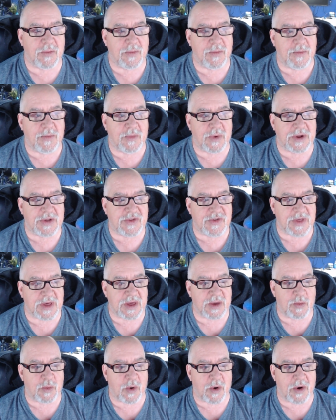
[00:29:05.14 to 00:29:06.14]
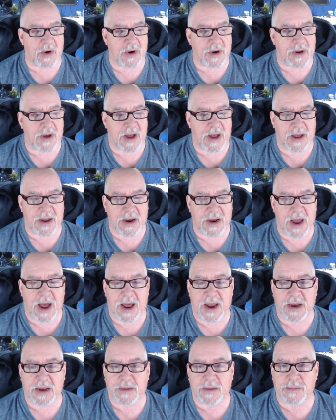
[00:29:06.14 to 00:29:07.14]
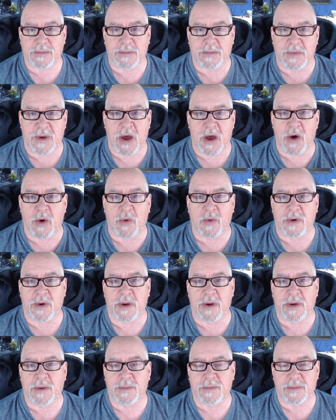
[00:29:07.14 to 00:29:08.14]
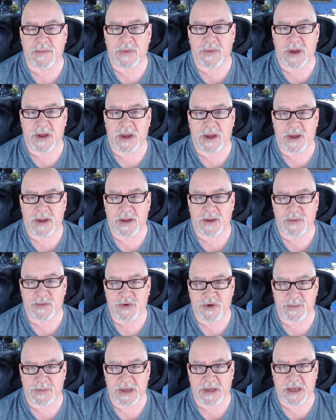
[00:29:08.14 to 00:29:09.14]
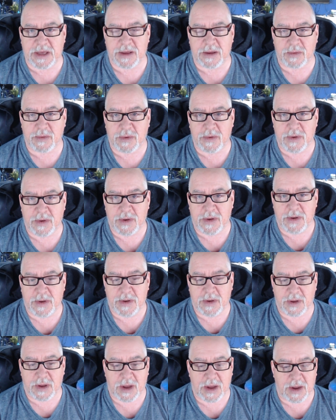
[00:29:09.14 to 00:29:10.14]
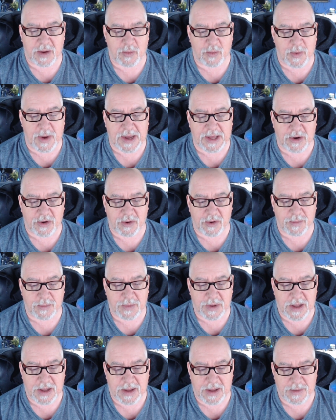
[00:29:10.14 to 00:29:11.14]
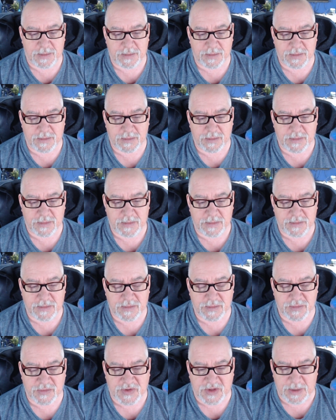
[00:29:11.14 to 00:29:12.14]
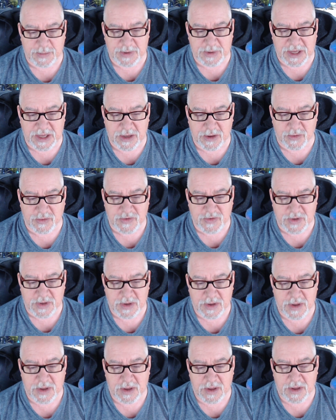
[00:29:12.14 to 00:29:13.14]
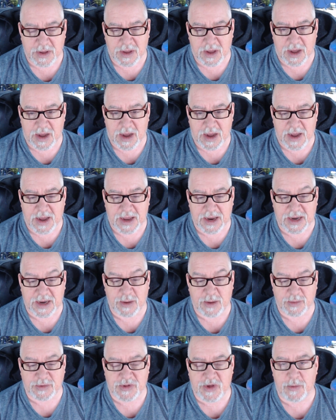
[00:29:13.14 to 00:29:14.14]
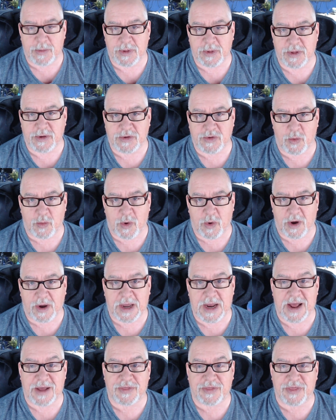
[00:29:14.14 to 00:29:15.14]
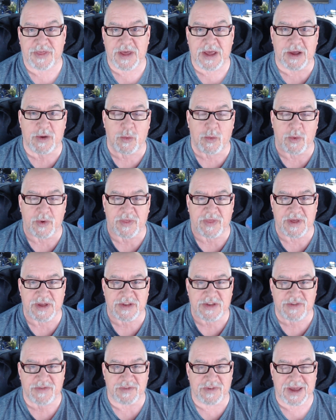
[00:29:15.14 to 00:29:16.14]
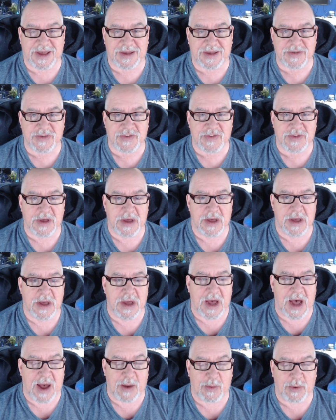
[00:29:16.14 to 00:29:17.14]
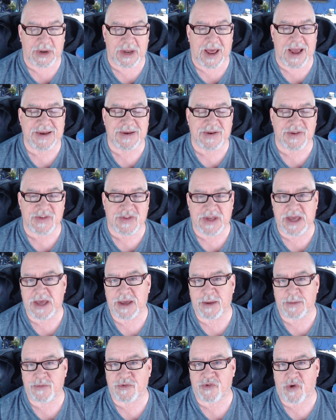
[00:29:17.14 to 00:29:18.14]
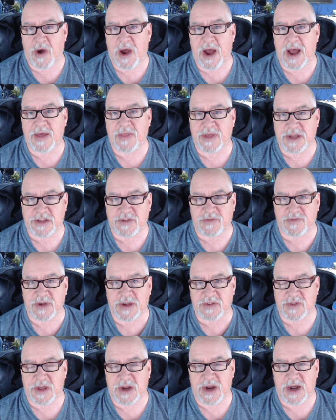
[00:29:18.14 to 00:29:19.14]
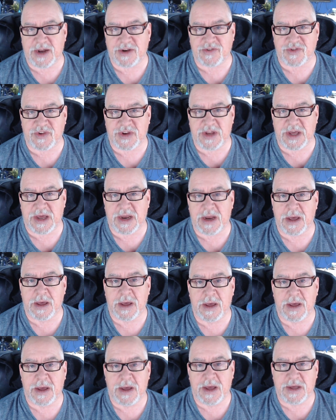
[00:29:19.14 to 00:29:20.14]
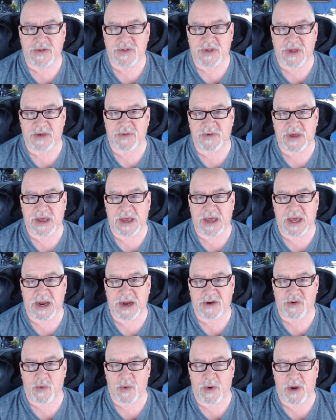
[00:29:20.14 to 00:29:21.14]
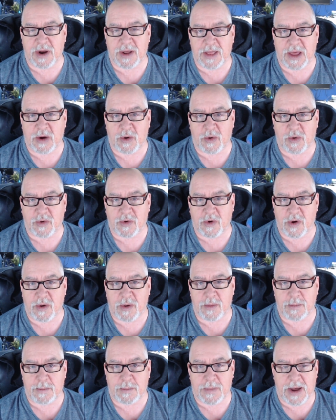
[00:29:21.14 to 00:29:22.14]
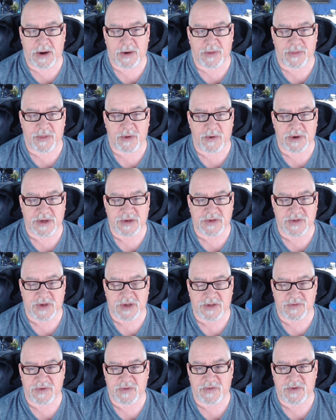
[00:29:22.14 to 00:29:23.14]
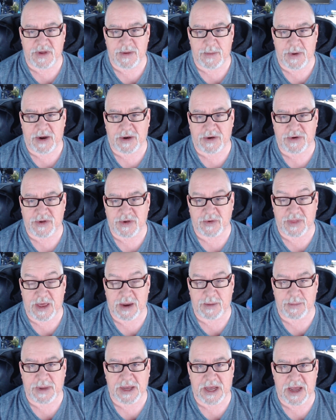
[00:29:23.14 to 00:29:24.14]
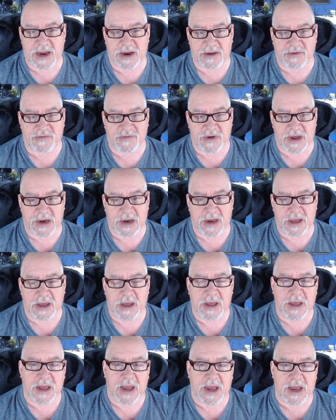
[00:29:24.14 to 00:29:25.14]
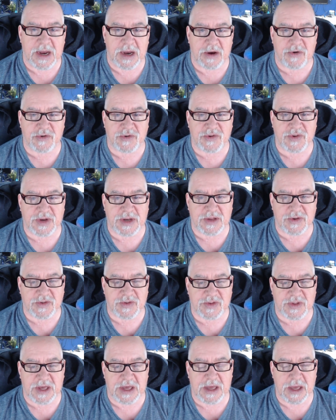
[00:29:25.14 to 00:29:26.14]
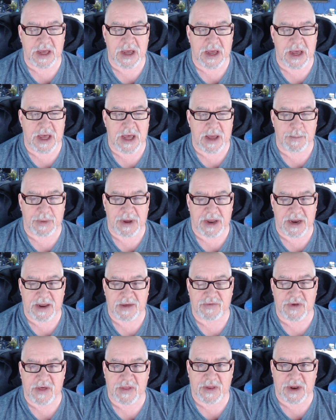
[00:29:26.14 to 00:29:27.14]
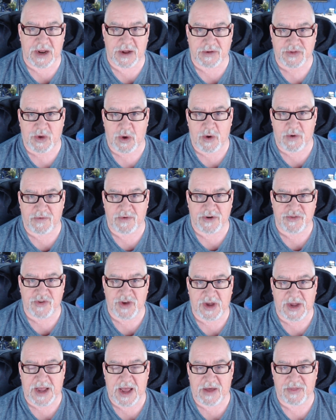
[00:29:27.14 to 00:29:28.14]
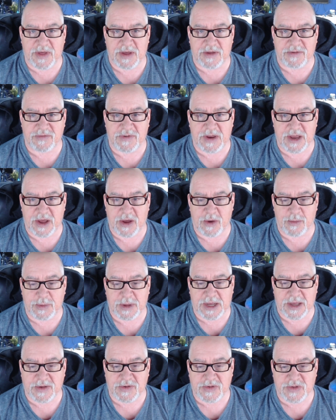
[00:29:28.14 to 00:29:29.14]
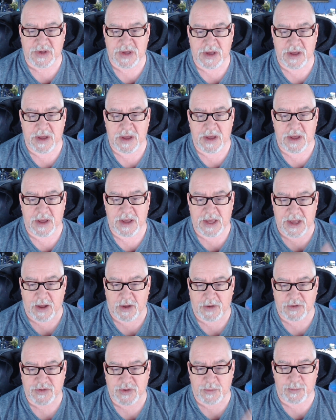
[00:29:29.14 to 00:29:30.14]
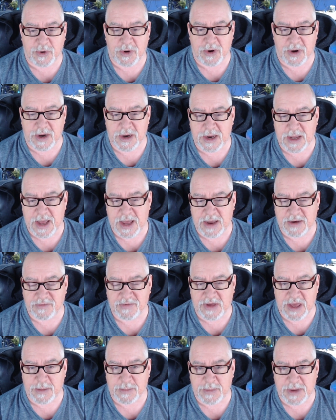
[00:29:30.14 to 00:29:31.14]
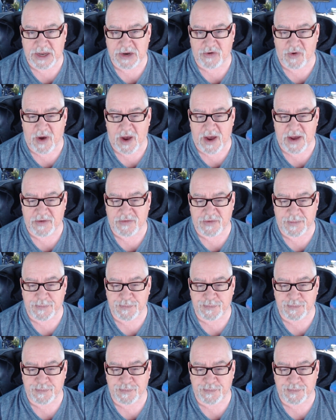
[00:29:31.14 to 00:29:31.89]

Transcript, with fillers: what's the word uh, not known uh, to be uh, regular uh, CPUs and he was hoping those would work and I think with this fix I would like to see him try this fix that I just did See if you can get it to run on that older Model 30, 650 Model 2. That'd be kind of fun and interesting to see. But if nothing else, go over and check out that video because he also put an NVMe drive